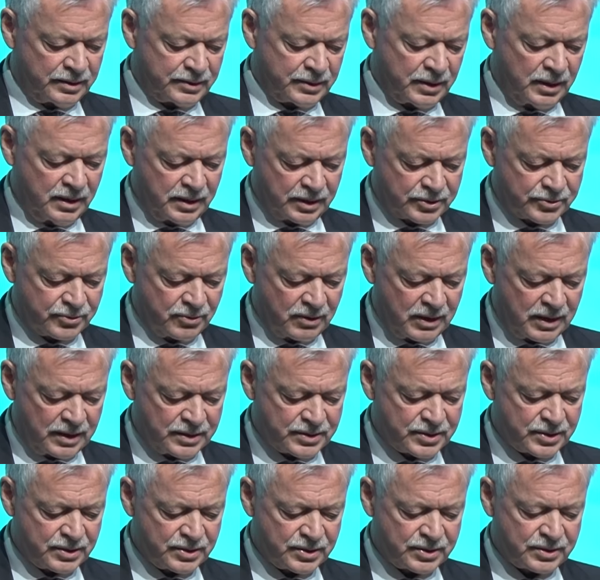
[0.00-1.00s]

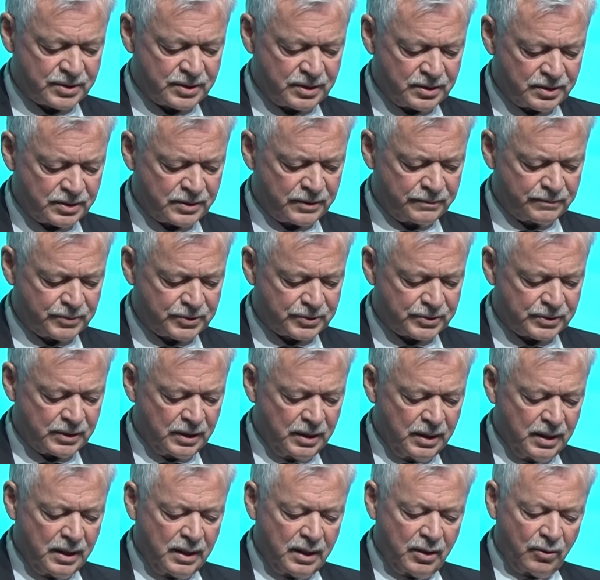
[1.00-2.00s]
electrolysis systems,
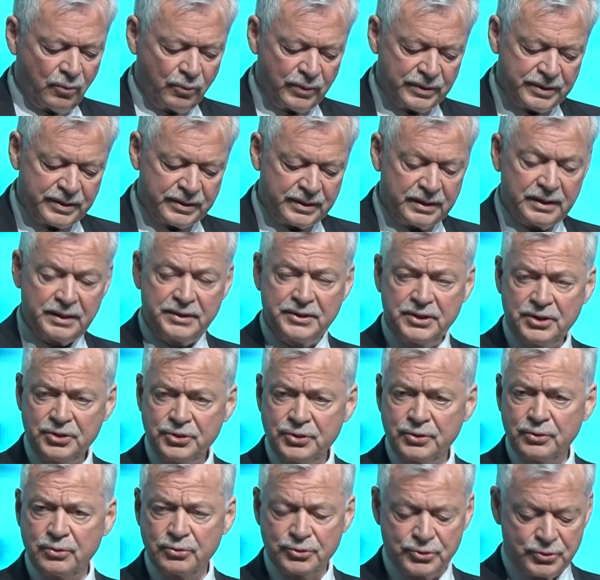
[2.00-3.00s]
with an
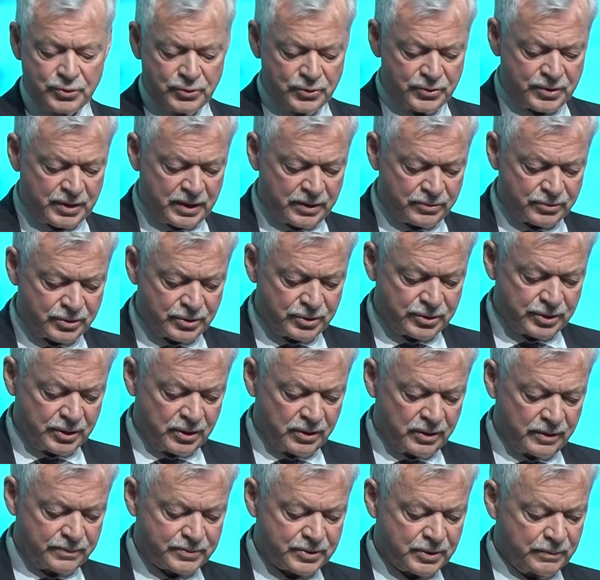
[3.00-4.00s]
additional 2,000
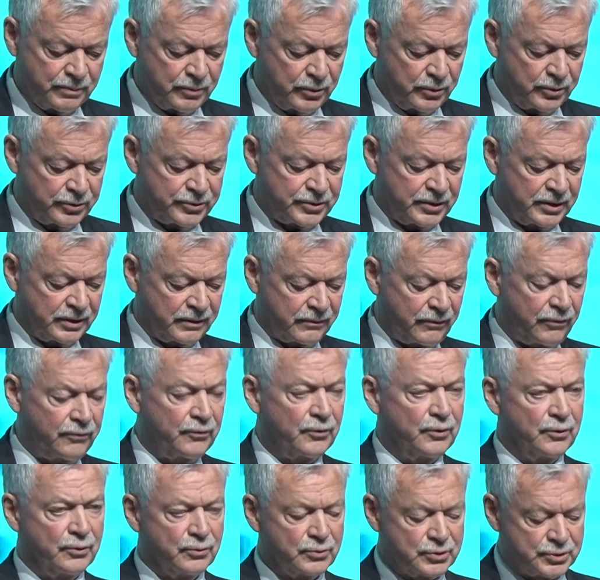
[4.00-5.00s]
jobs emerging
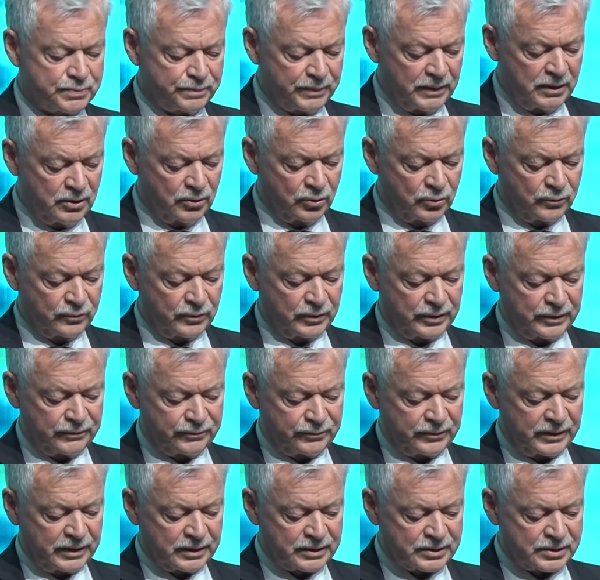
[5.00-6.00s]
through spillover
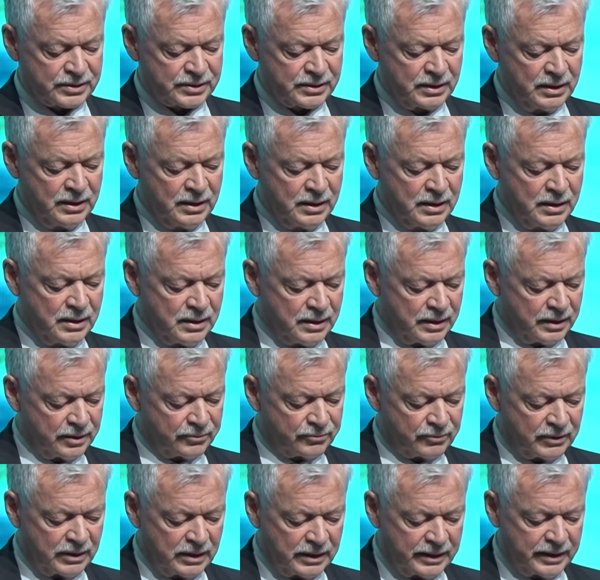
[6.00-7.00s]
effects in
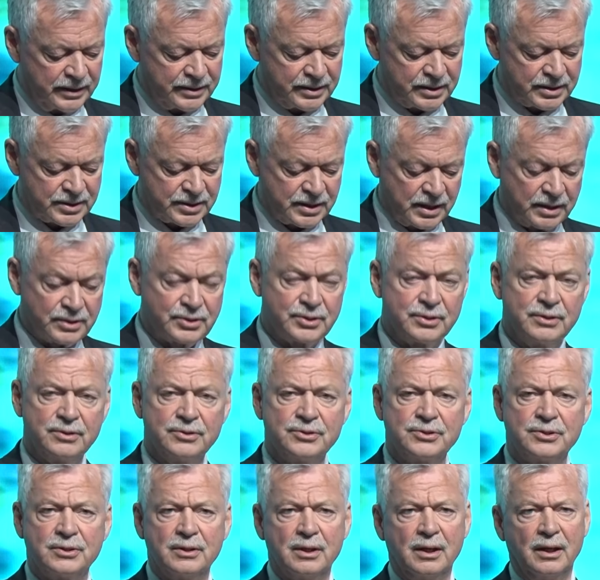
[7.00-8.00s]
related
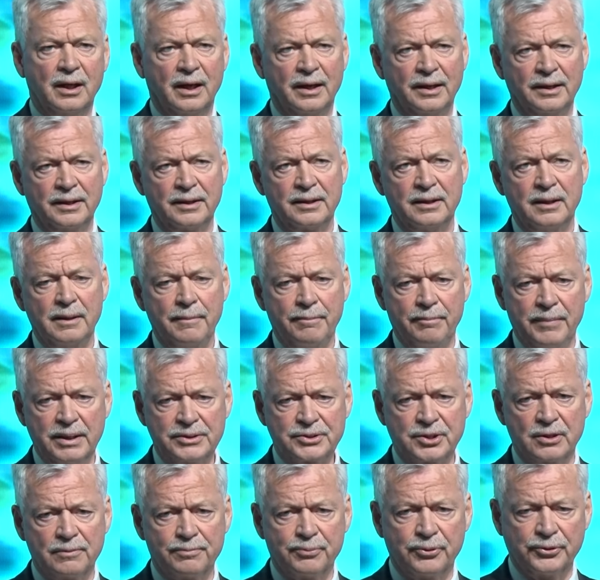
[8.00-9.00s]
sectors like
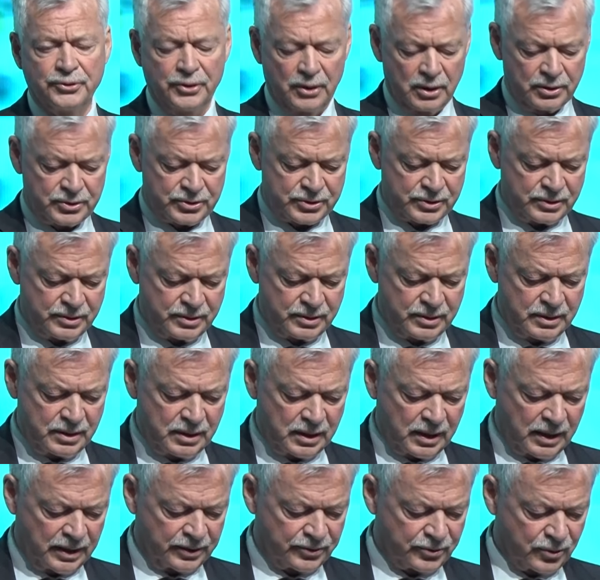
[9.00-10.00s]
metal production
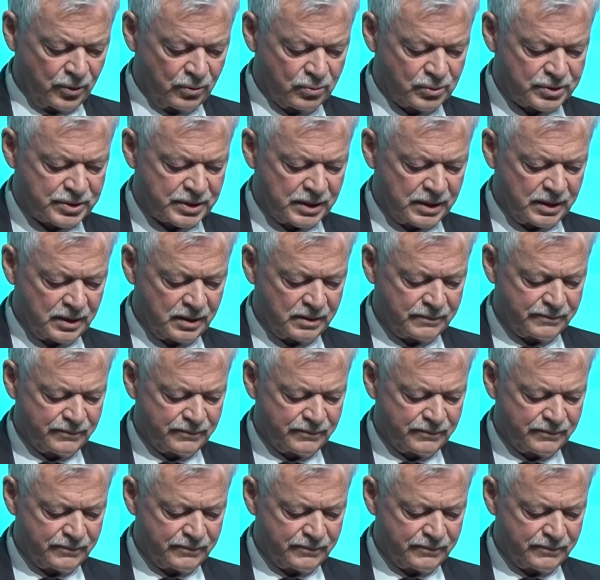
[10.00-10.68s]
and wholesale.